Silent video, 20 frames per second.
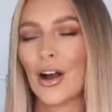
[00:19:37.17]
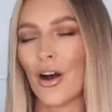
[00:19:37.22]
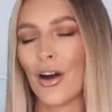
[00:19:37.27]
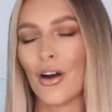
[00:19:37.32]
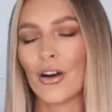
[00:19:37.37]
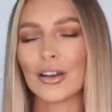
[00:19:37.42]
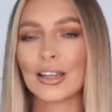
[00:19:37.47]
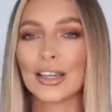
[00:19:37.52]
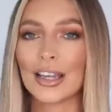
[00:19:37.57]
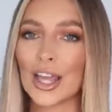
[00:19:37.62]

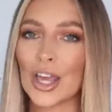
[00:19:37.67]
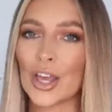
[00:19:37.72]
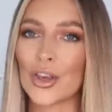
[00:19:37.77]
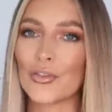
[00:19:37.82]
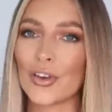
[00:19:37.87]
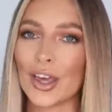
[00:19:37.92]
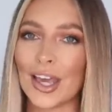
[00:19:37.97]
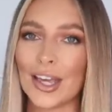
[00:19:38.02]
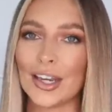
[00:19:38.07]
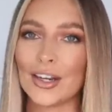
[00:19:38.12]
I live
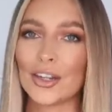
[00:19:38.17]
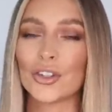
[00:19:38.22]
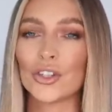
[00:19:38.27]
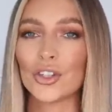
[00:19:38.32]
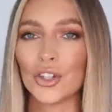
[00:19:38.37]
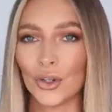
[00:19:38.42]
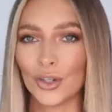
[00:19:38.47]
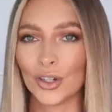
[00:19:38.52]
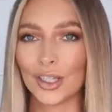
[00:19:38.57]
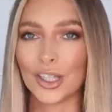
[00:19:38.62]
in
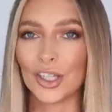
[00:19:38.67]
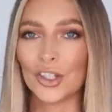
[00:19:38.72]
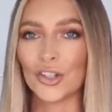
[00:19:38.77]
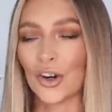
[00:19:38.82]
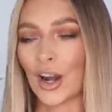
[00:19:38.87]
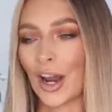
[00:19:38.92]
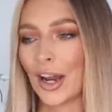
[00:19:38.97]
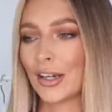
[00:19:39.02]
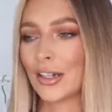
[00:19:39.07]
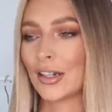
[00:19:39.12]
chunky
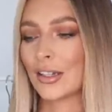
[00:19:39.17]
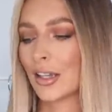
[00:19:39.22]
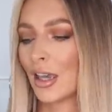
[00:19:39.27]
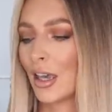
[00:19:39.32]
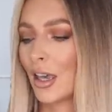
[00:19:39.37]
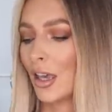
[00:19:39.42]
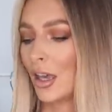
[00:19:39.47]
trainers,